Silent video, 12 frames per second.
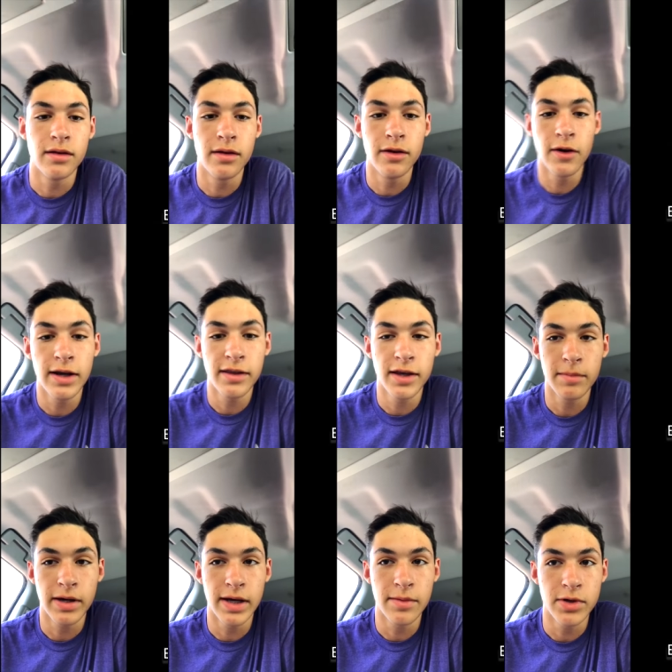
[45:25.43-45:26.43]
The great thing
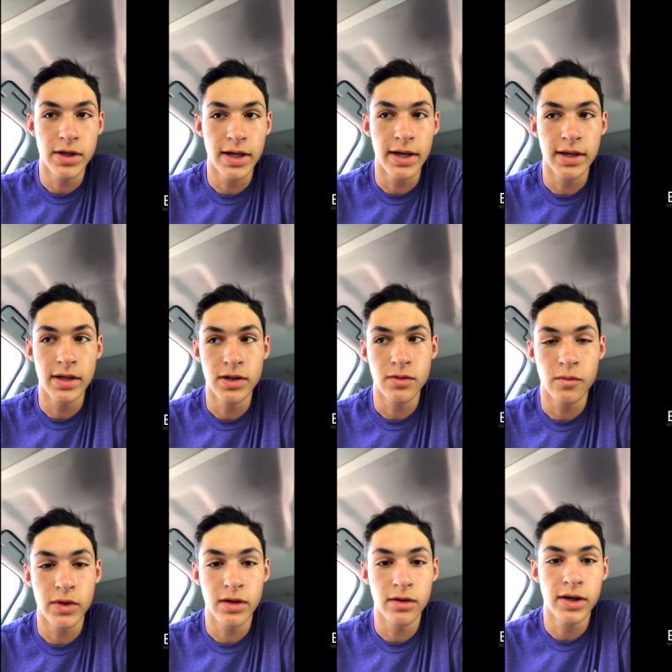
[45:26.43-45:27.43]
about MJ is
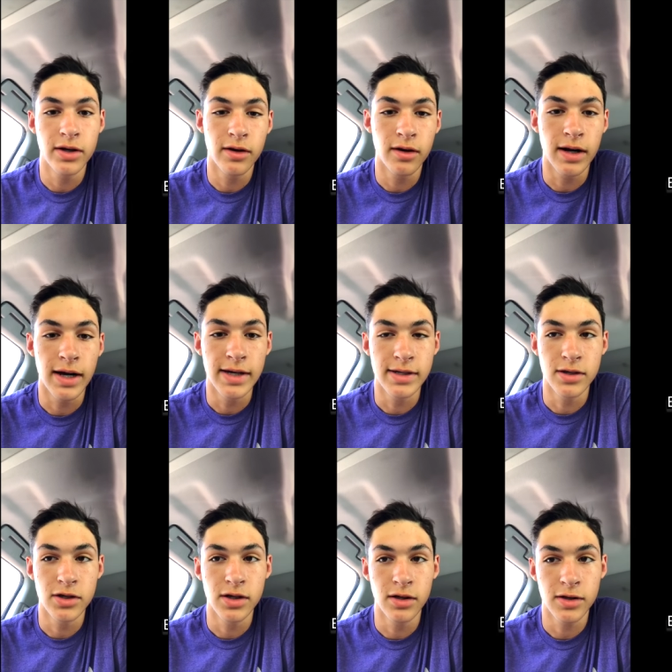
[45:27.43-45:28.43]
when you look into her eyes
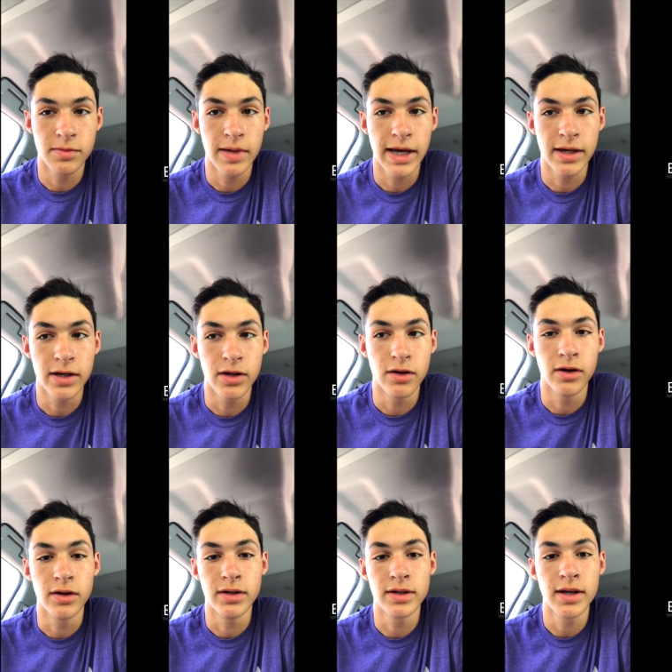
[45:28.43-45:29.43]
and she looks back into
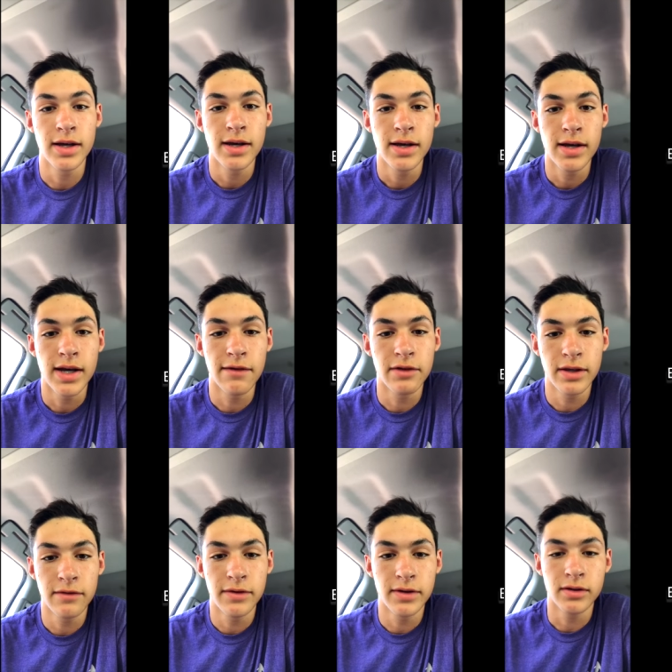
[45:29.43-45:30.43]
yours,
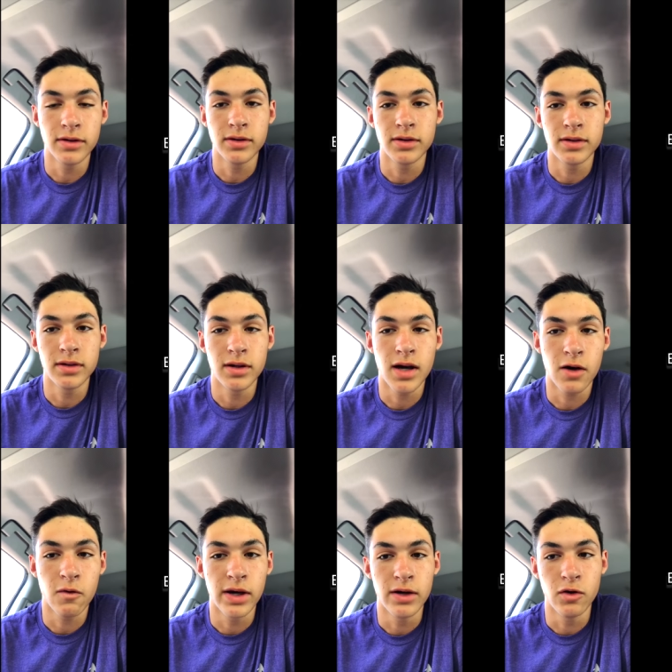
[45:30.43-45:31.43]
everything feels not
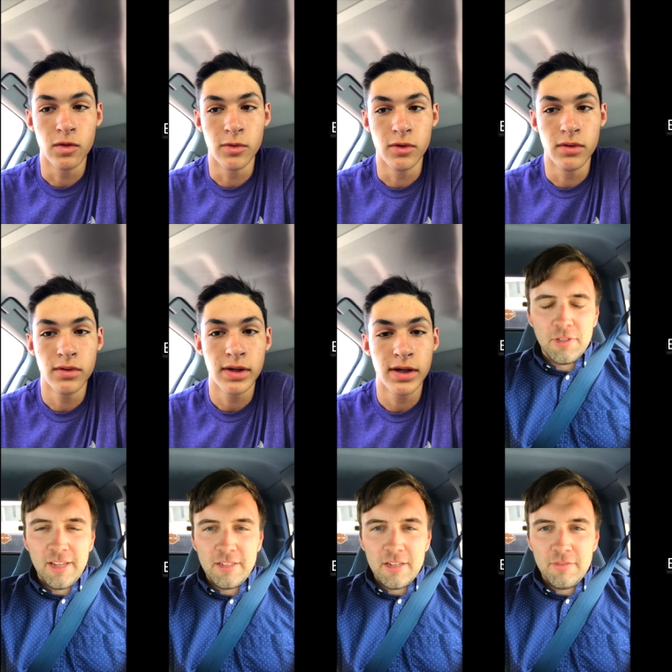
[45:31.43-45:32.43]
quite normal. I just always
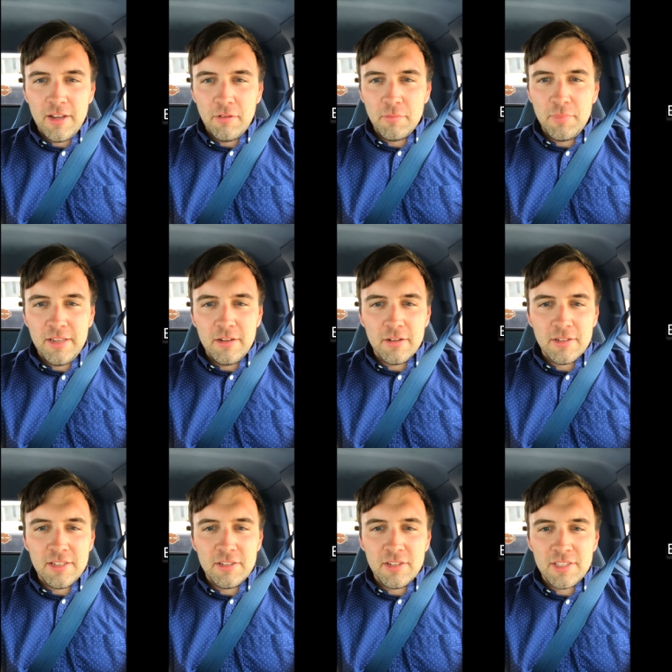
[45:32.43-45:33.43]
really identify with Peter
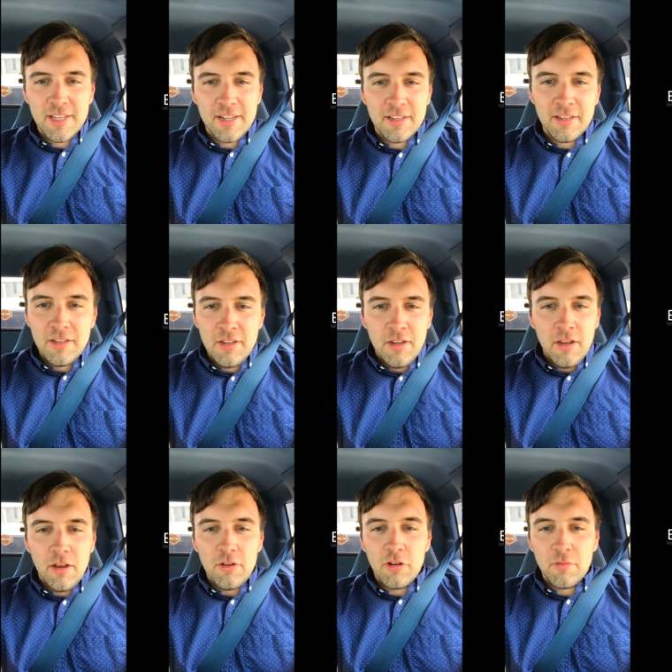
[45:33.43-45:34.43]
because he's just like
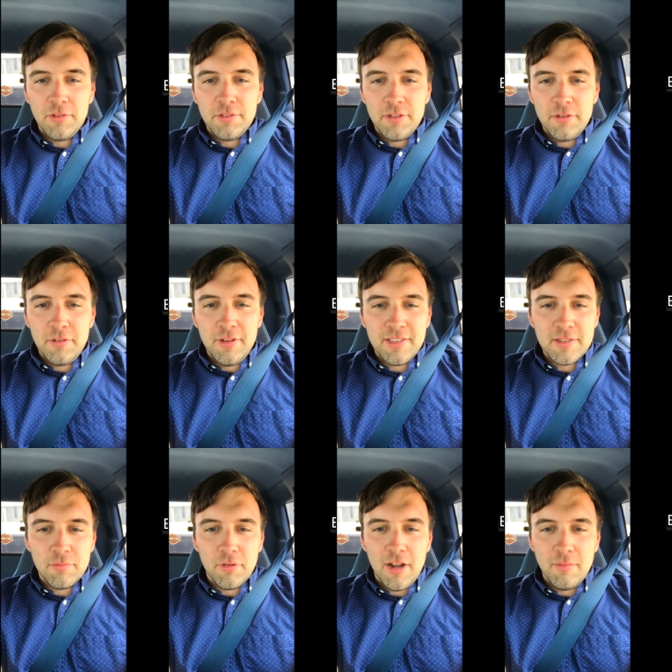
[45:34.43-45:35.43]
a normal dude who had
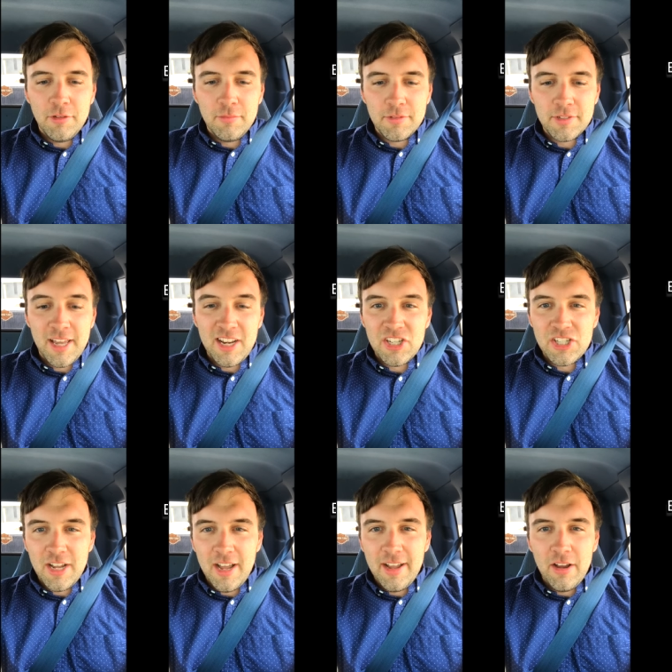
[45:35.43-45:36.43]
some problems, was kind of
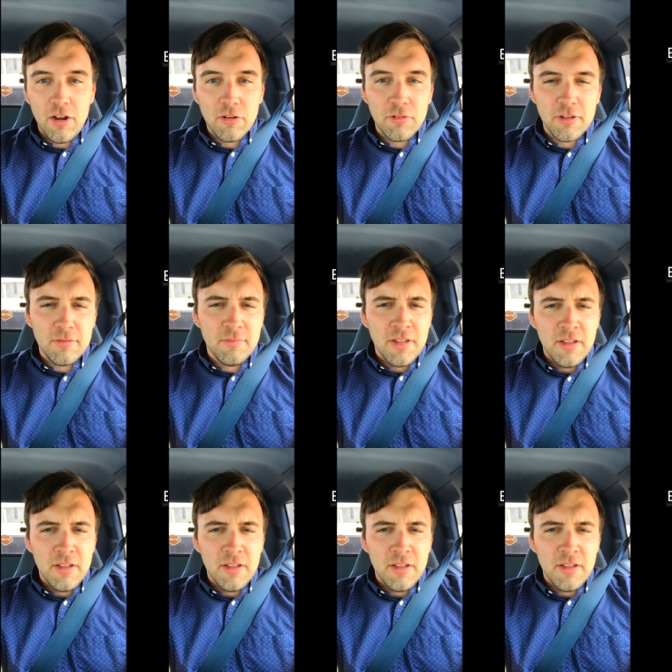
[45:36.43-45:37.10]
shy, awkward